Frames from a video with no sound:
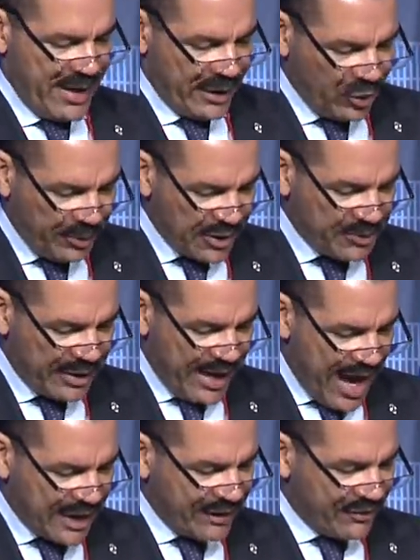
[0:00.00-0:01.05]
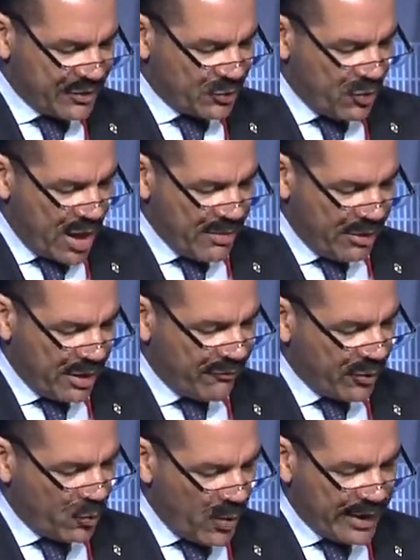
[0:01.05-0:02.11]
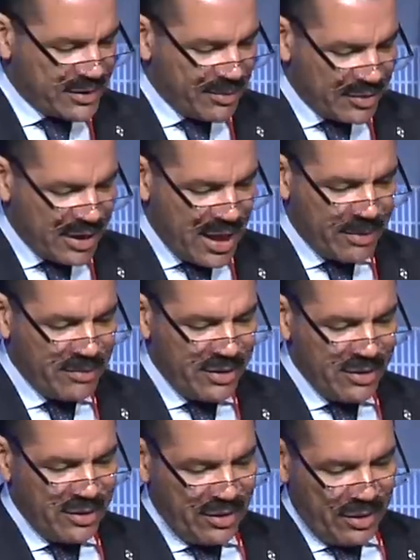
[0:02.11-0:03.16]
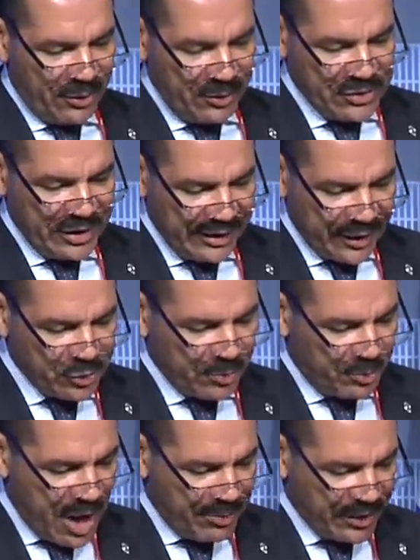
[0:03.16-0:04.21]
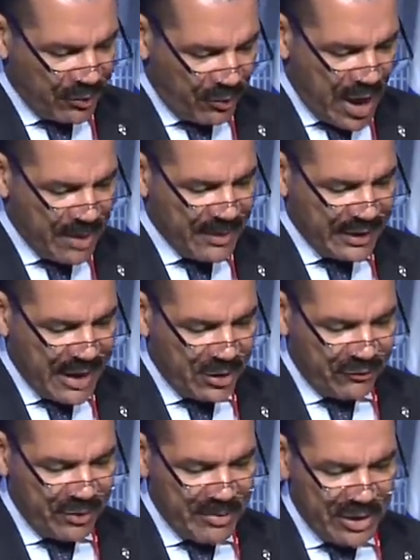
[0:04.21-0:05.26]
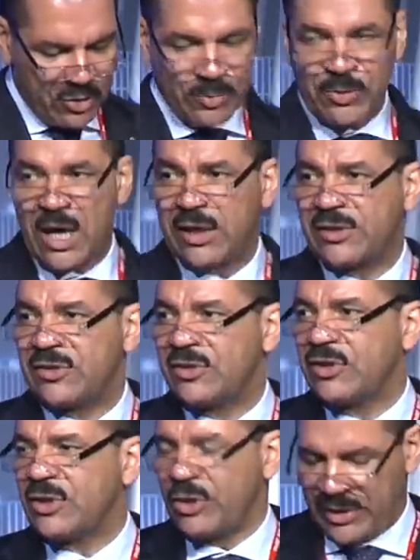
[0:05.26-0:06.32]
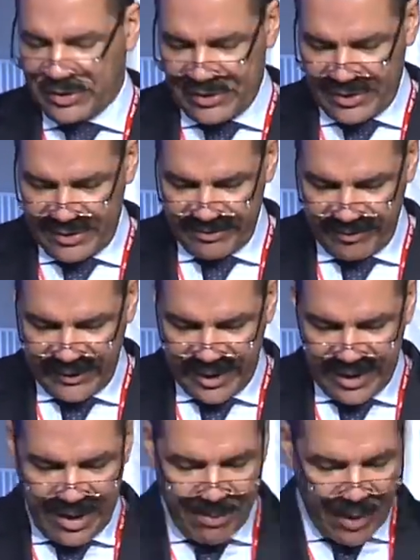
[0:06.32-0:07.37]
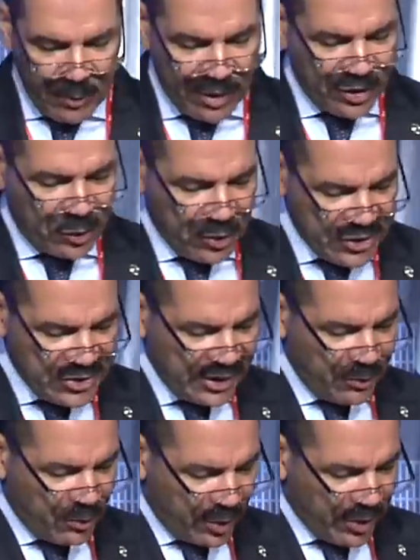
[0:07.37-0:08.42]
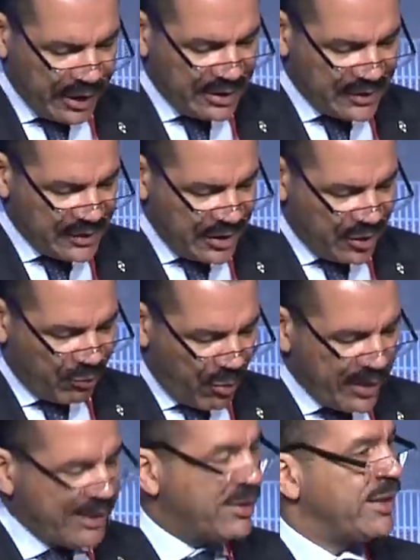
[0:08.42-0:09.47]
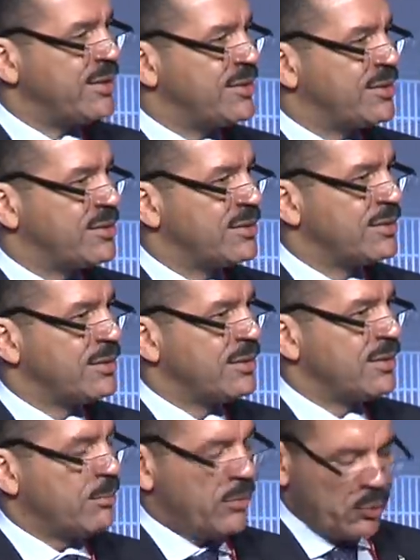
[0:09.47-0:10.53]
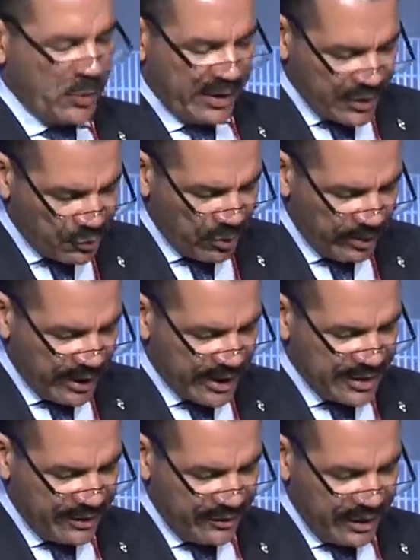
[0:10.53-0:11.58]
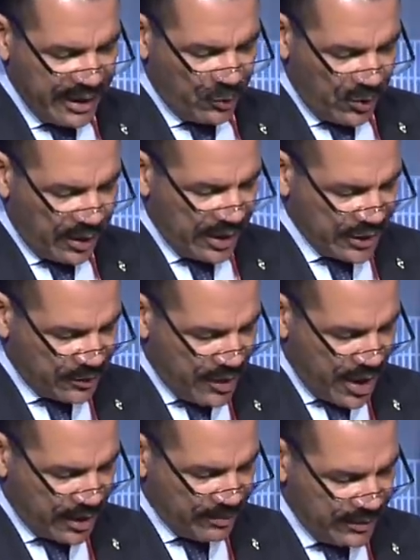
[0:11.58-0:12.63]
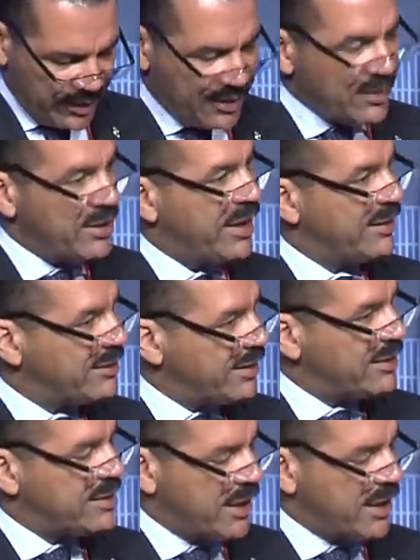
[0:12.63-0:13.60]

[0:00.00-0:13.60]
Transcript: and Interpol has been active in this crime area for quite some time through its intellectual property crime and counterfeit medical products units. But we are increasingly worried to see the growing links between this criminal activity and organized crime, and indeed